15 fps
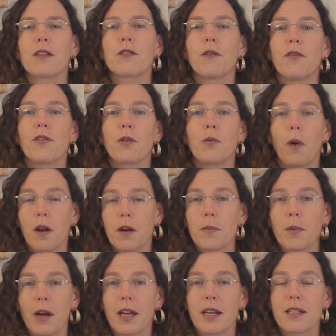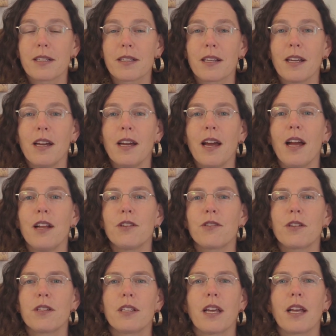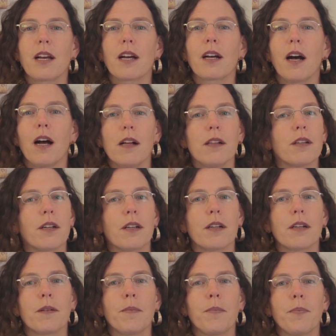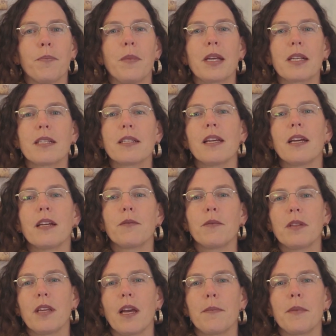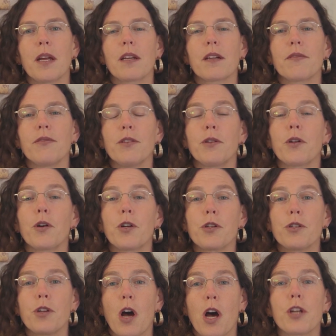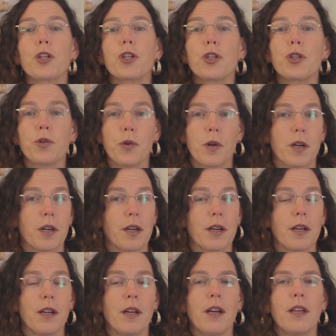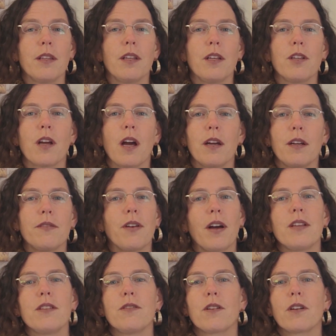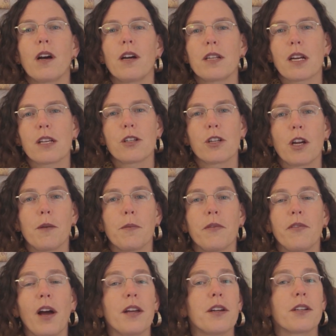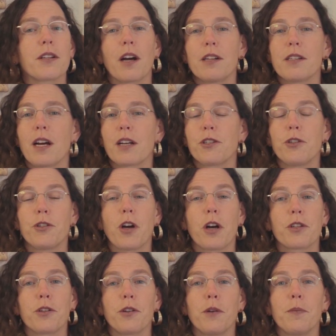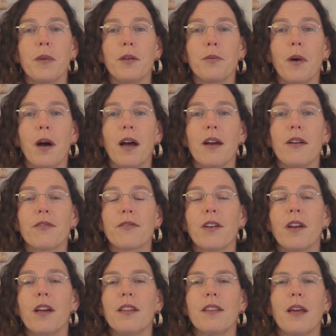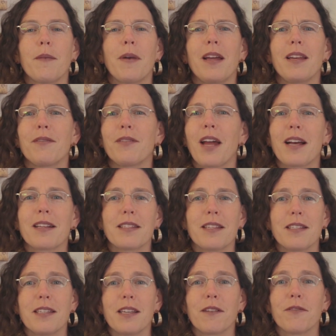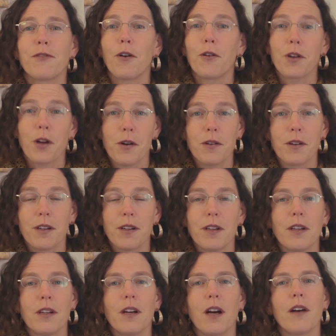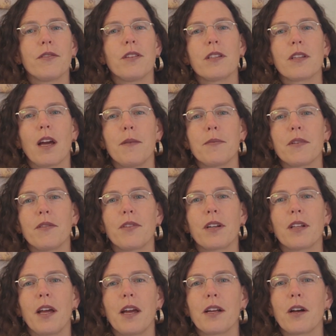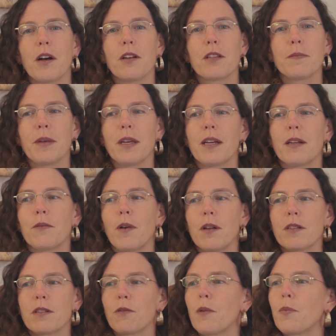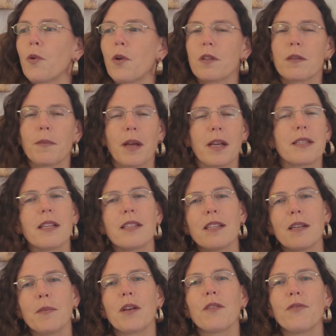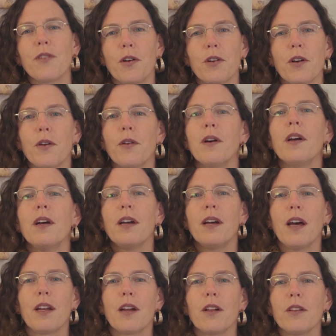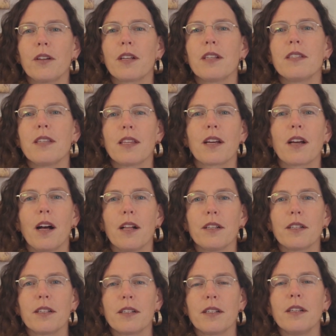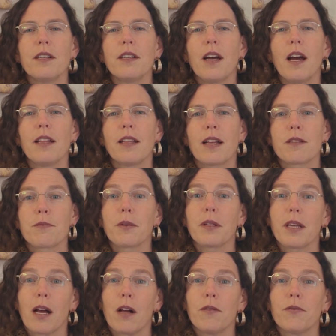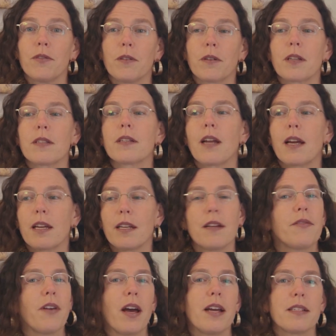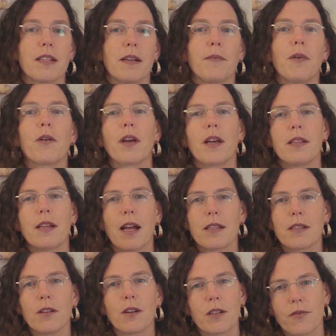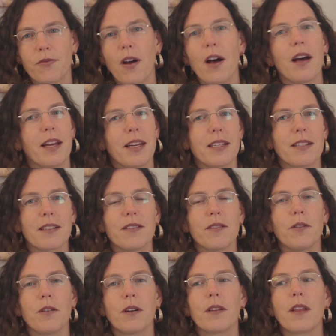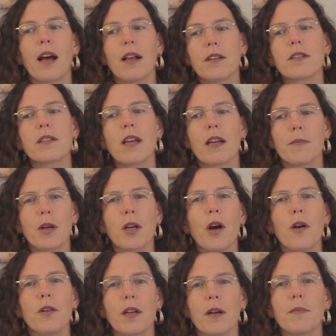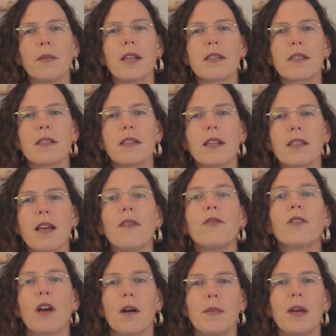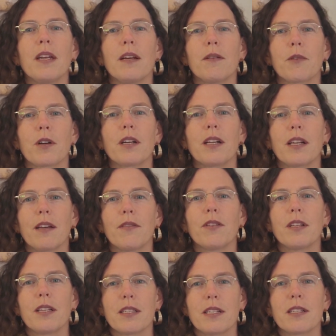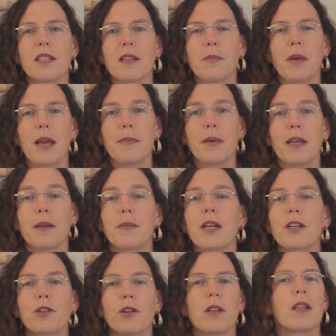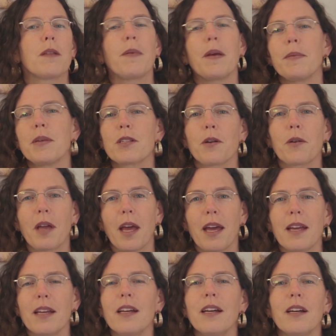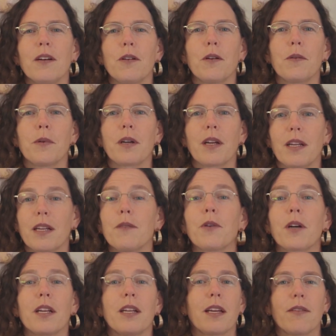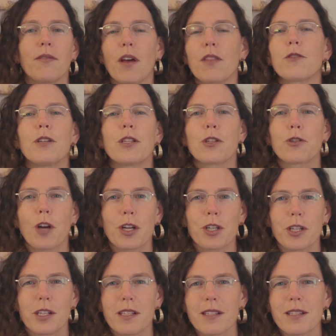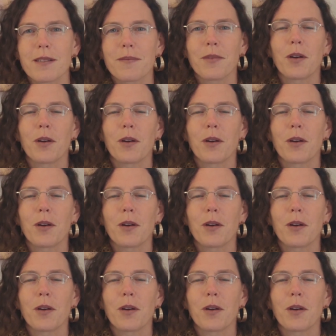So if your water breaks and you're seeing a color mixed in with the amniotic fluid, or you're not sure, then I advise you to contact your care provider, contact your doctor or midwife. They might even ask to see a photo. Oftentimes, if a client calls me and wants to report something, I said, send me a photo and I'll look and see the color. And that's really helpful because then I can advise them, okay, that looks fine, or that looks like meconium. Let's have you come in and we're going to give a listen to the baby and make sure that the baby's okay, or we're going to give other instructions.